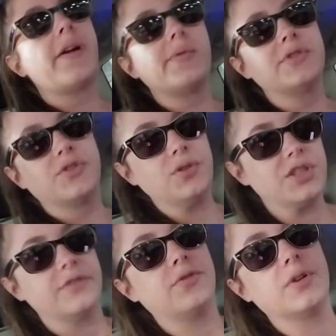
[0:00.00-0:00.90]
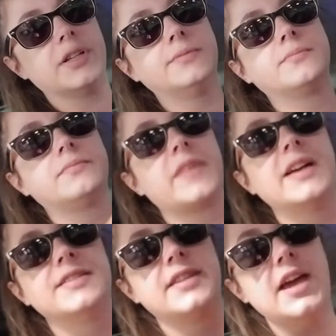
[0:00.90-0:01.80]
was searching for it, I
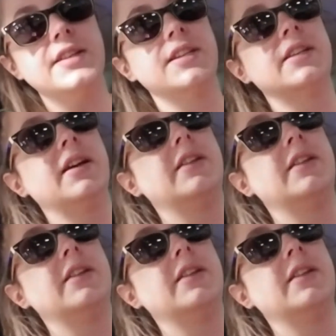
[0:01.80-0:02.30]
scanned it and